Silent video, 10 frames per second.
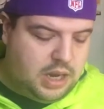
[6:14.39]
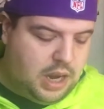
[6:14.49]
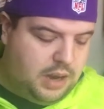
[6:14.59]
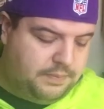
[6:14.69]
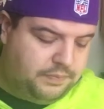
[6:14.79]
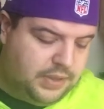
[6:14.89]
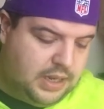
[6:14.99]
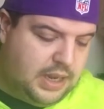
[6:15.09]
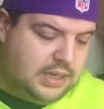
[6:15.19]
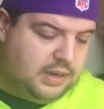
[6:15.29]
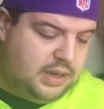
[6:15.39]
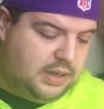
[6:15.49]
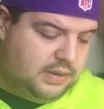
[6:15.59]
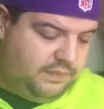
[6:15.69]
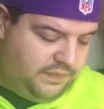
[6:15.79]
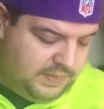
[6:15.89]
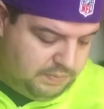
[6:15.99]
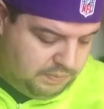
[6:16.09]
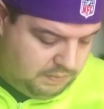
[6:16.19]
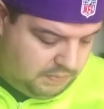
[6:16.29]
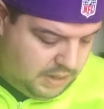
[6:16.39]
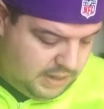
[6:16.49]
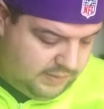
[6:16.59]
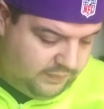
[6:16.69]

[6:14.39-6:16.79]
And my